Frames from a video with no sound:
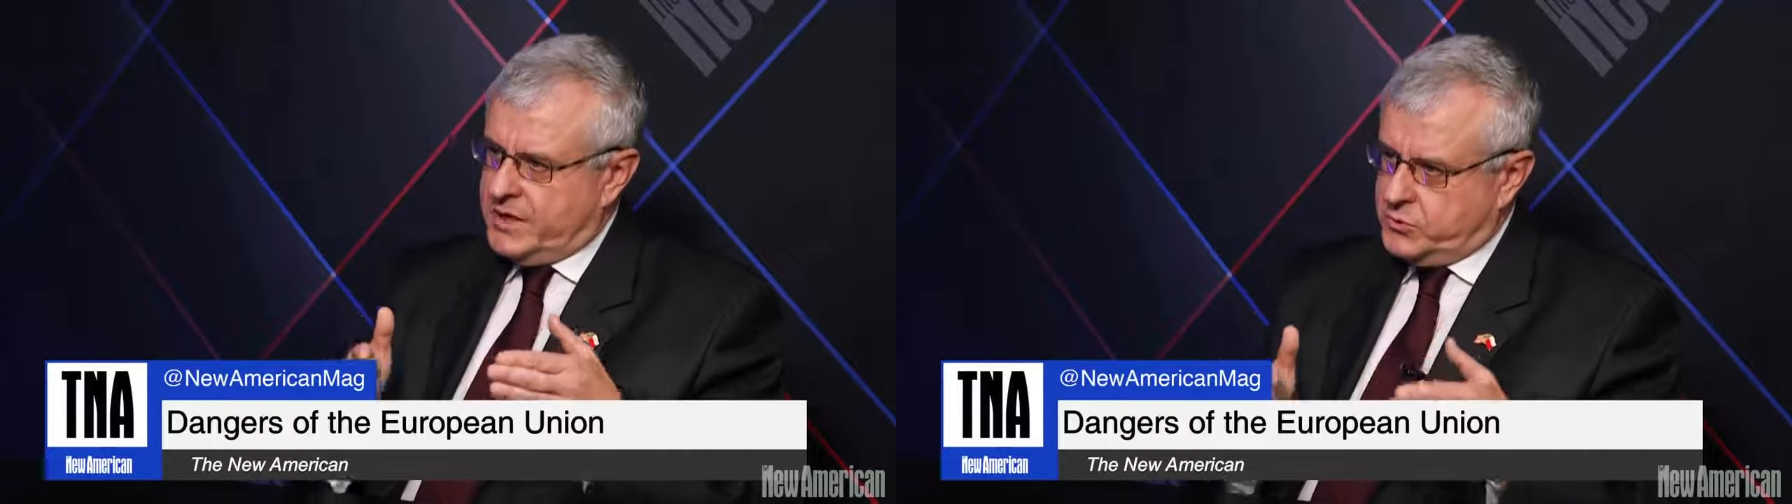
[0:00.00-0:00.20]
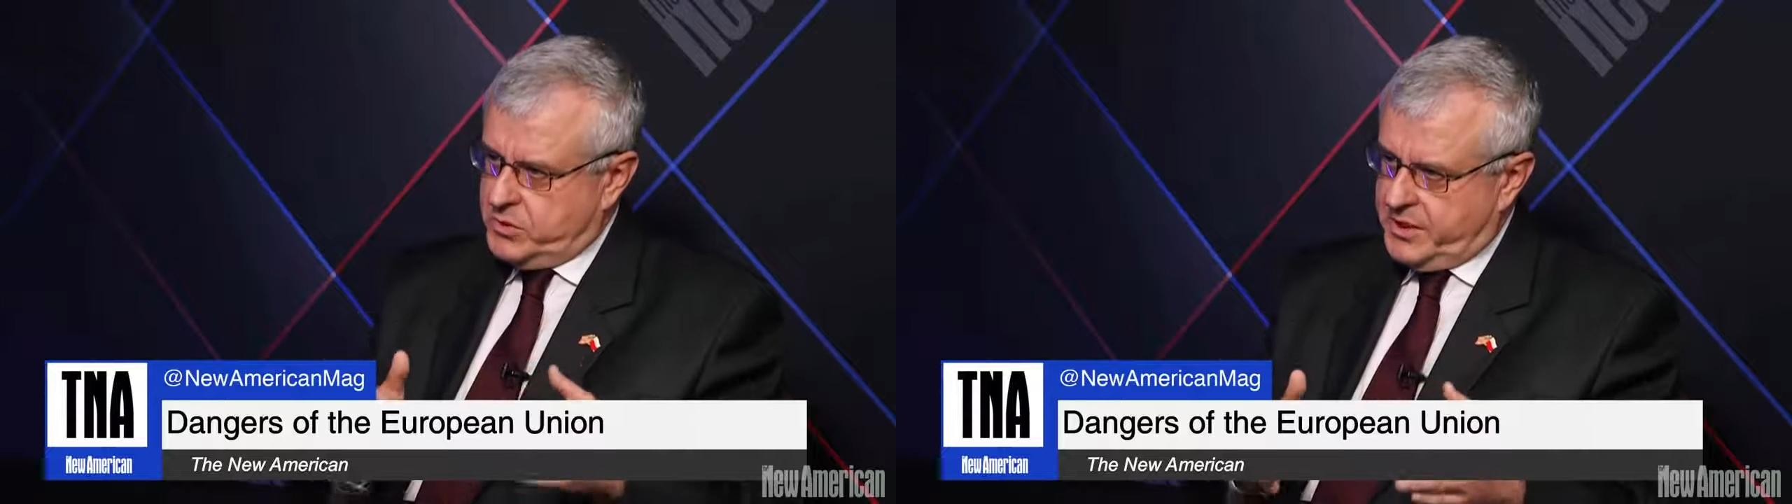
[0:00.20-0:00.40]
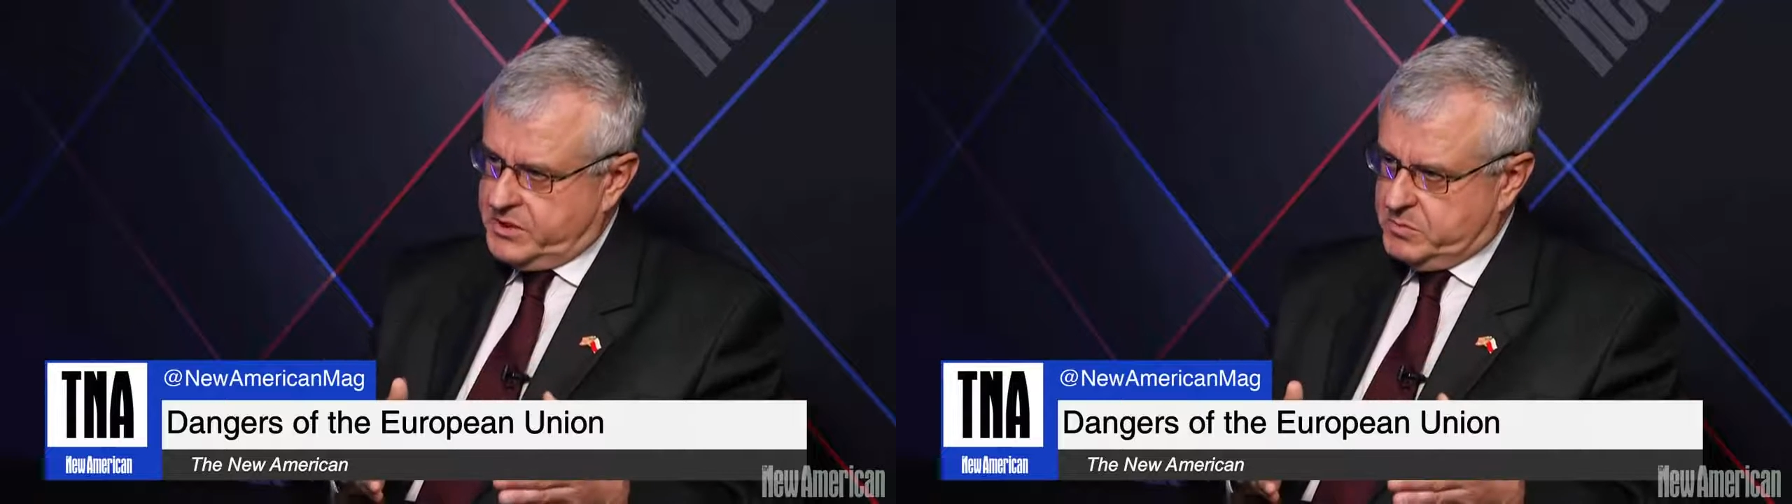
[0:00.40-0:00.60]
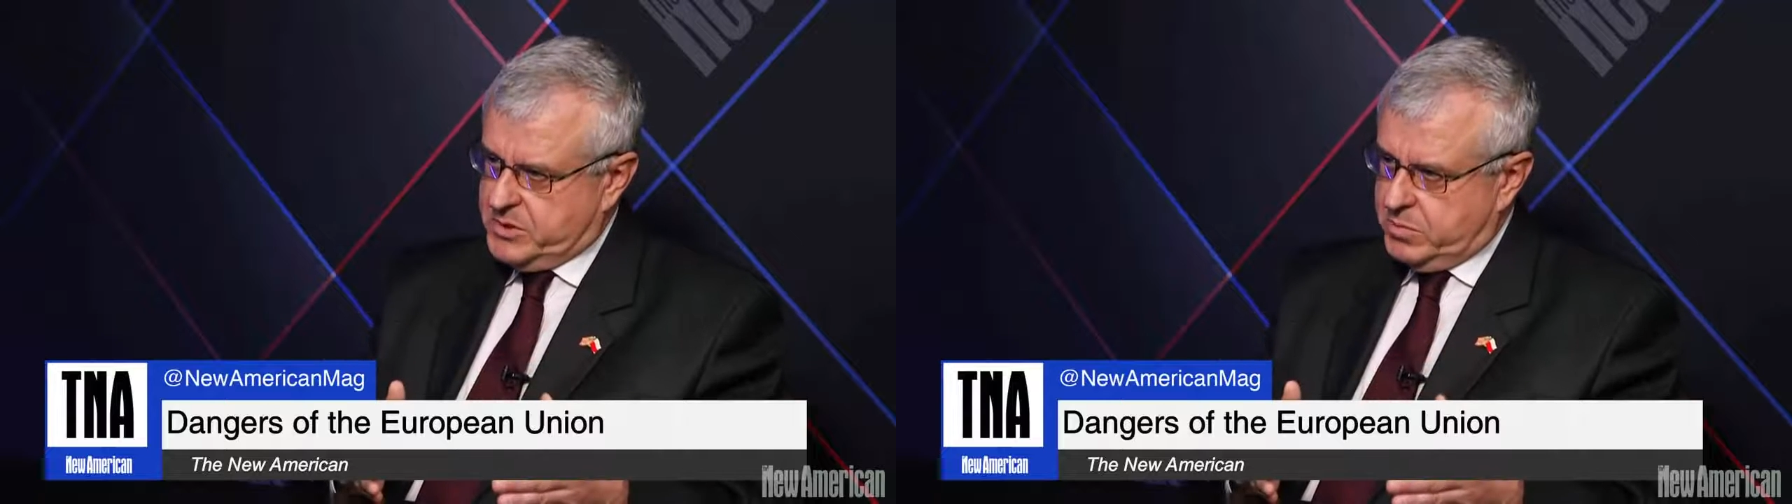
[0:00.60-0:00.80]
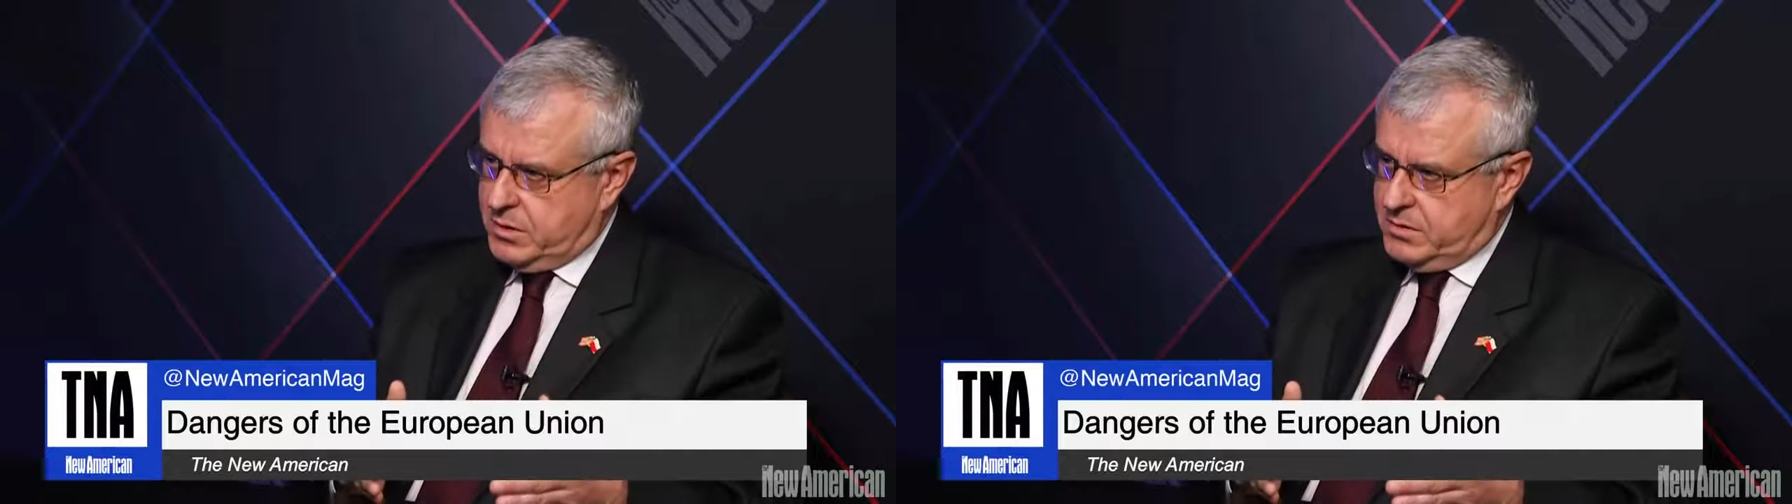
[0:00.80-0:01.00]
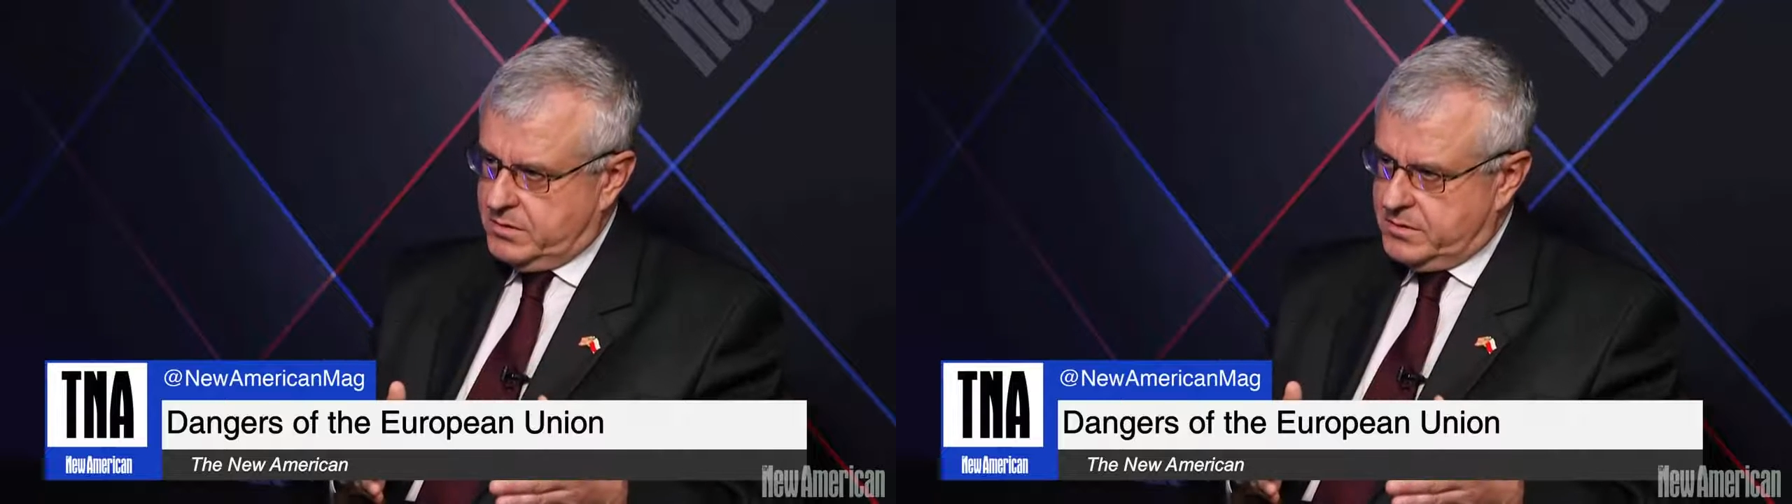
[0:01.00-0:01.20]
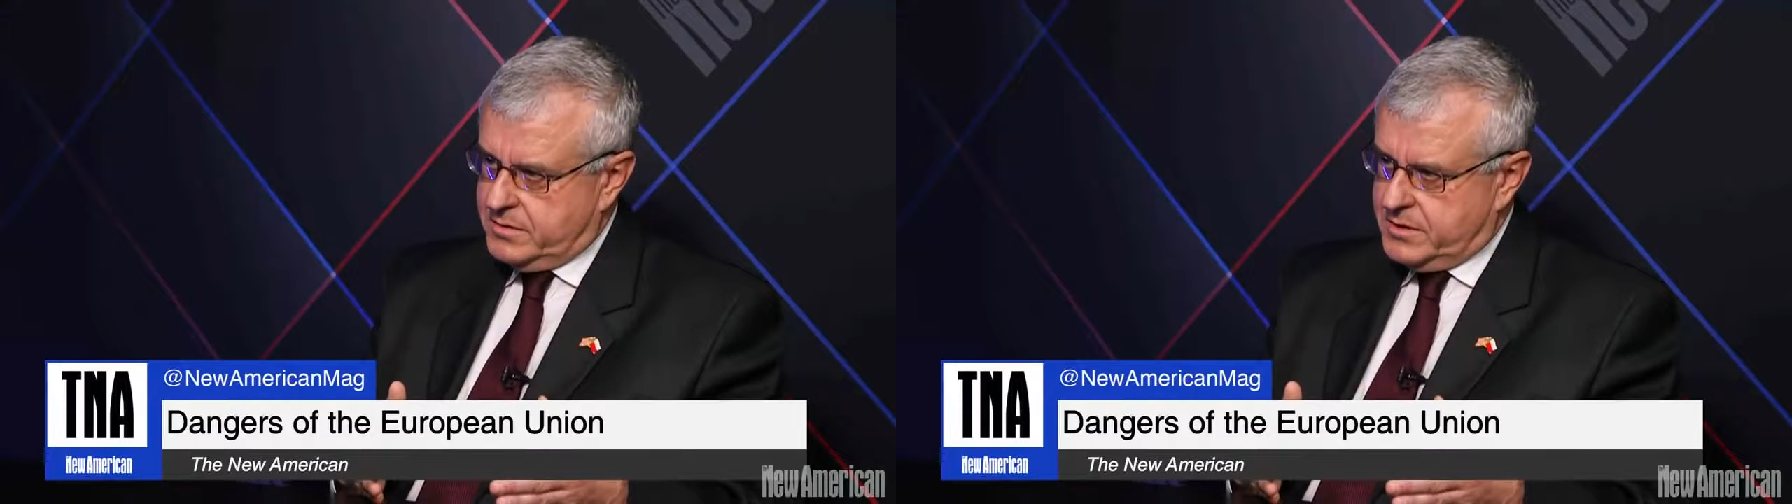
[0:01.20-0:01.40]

educate people